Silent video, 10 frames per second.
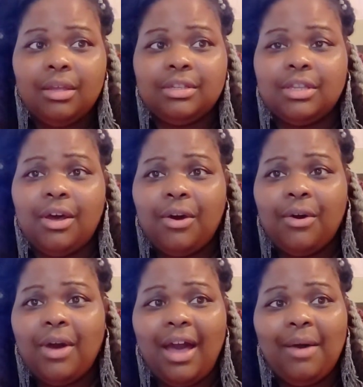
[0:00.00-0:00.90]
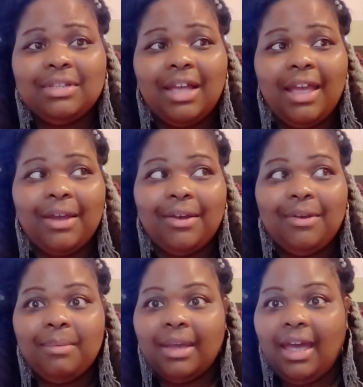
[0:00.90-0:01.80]
So, I was like, oh,
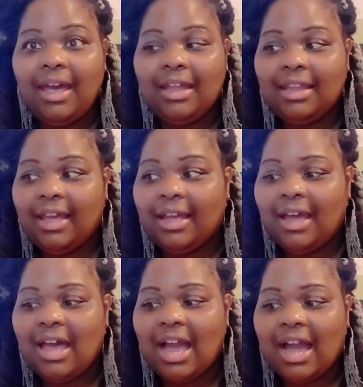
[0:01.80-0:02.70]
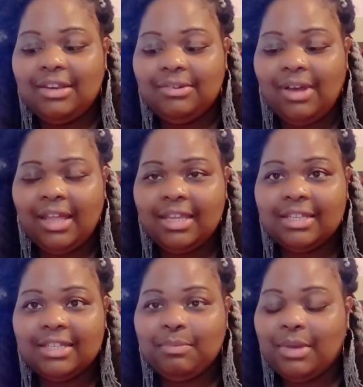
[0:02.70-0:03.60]
my God. Like, I got to do all
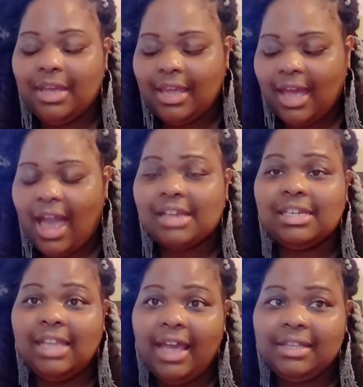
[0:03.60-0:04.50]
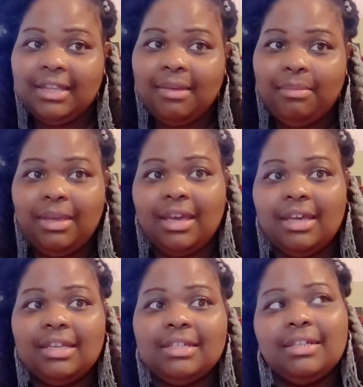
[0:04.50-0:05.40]
this. But I actually liked it
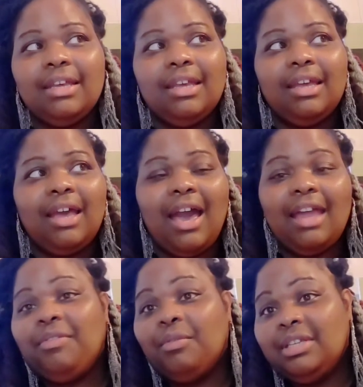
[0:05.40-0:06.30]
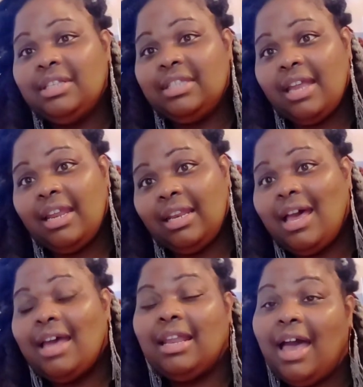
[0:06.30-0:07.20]
because I didn't have to really stand in
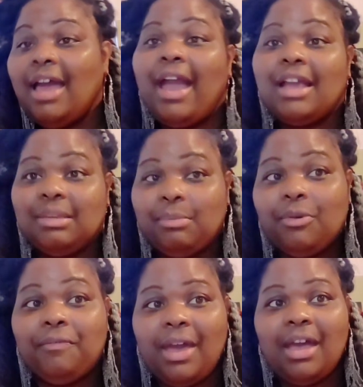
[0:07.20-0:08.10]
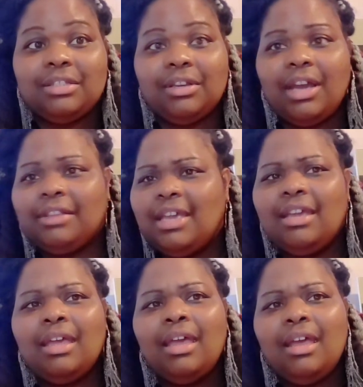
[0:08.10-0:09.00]
line. The line actually moved faster. I
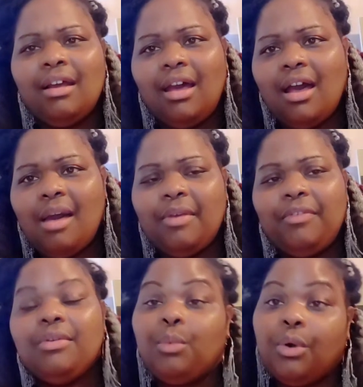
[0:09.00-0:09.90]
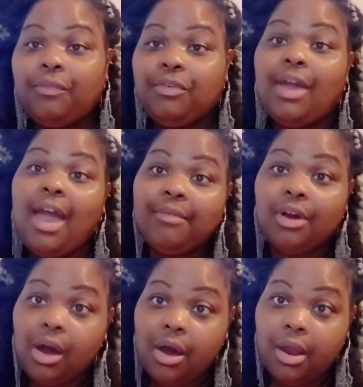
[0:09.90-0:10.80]
think if you have a
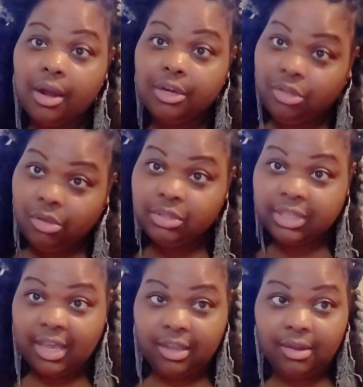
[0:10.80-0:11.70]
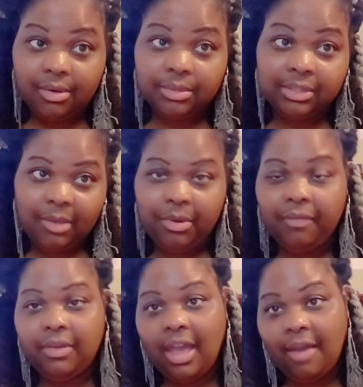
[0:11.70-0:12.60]
card, you scan your own stuff. But
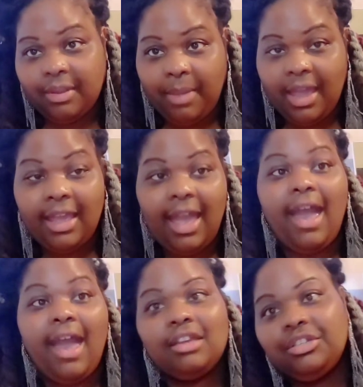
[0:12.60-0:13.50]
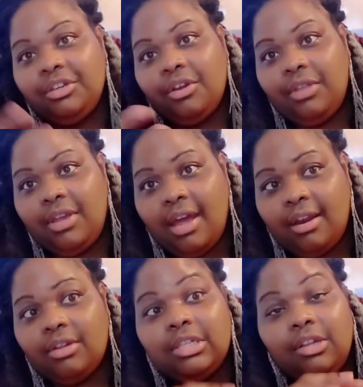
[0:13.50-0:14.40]
if you have to pay cash, you know, then you got to
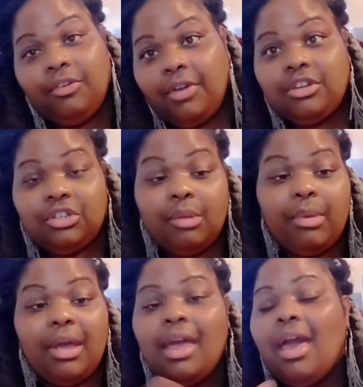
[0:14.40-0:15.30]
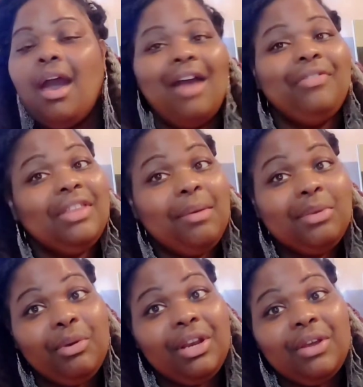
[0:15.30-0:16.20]
go to the little register. But I thought that
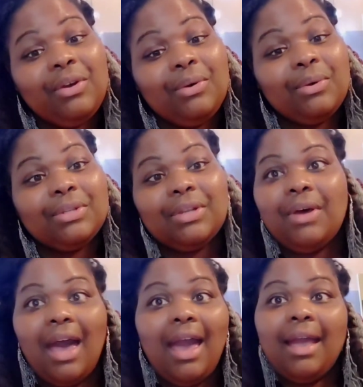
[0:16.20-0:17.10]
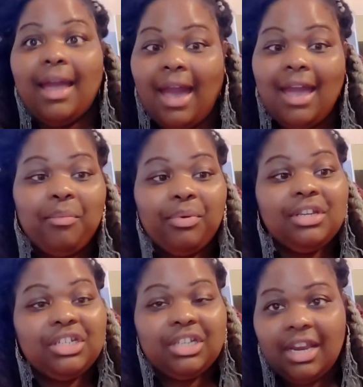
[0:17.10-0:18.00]
was pretty cool. So I
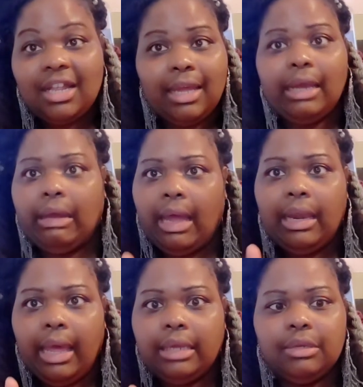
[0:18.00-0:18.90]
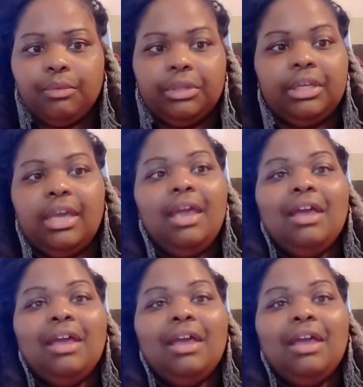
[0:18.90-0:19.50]
appreciate it. Like, I liked it really.